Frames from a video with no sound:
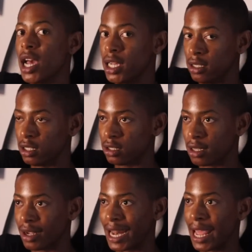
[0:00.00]
earned. It's
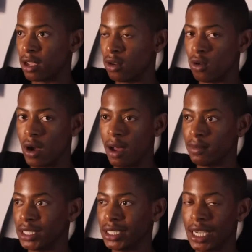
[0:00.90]
not like, you know, I'm
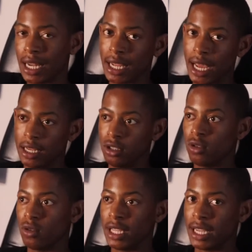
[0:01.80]
just chilling and, you
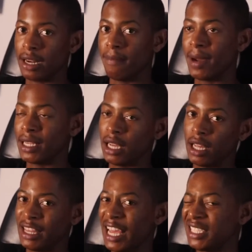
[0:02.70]
know, they're getting money
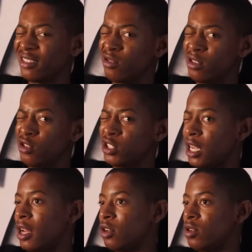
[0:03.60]
and they're just
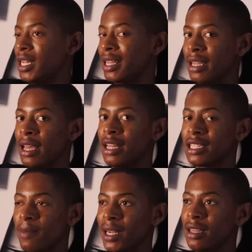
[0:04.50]
chilling and doing nothing.
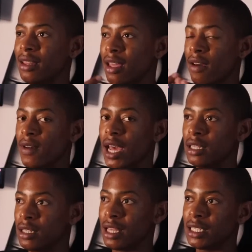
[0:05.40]
It's money that they have
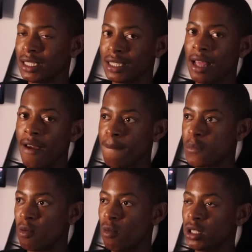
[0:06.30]
earned. They just
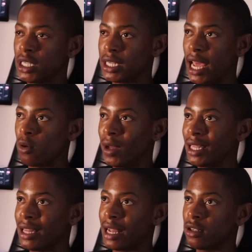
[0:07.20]
promote it. And one
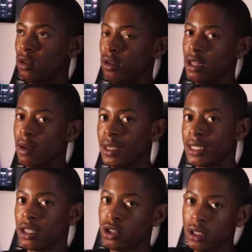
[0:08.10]
thing that I told them is
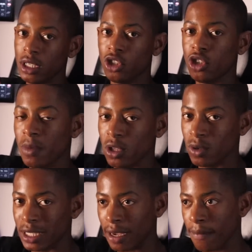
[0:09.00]
that you need to be
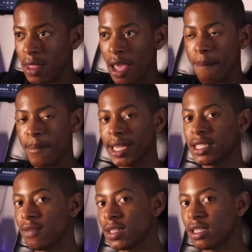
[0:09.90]
using my
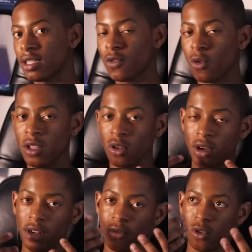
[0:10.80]
services in
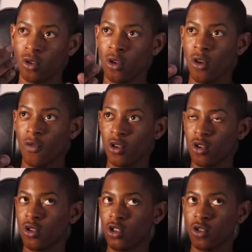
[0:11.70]
order for
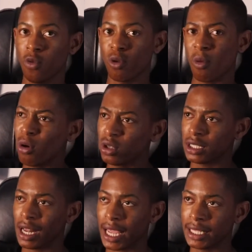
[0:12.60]
you to promote
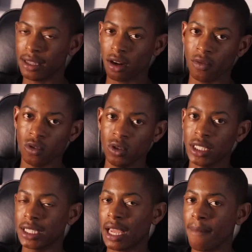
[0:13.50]
it. Like, instead of you
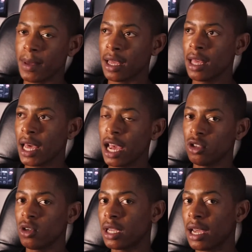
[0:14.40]
just coming
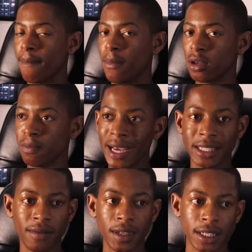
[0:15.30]
and talking about my
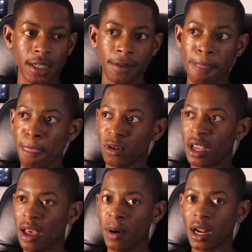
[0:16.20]
services,
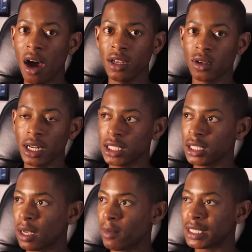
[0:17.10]
talking about how it's going to
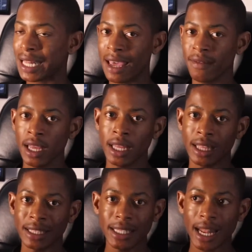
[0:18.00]
change someone's life,
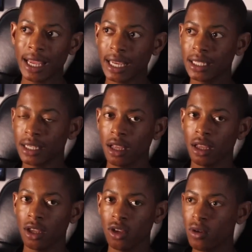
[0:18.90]
then selling it,
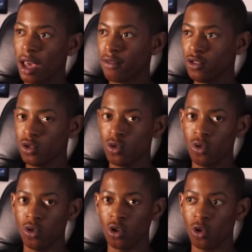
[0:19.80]
you have
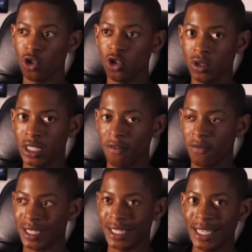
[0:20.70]
to, you know, use them
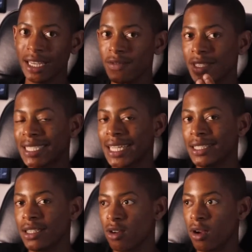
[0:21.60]
first, see if it's
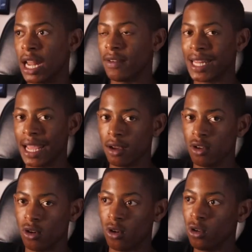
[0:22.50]
changing your lives. Like, you
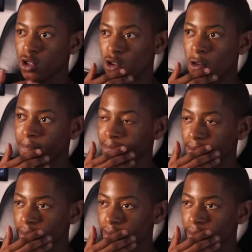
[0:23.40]
know, also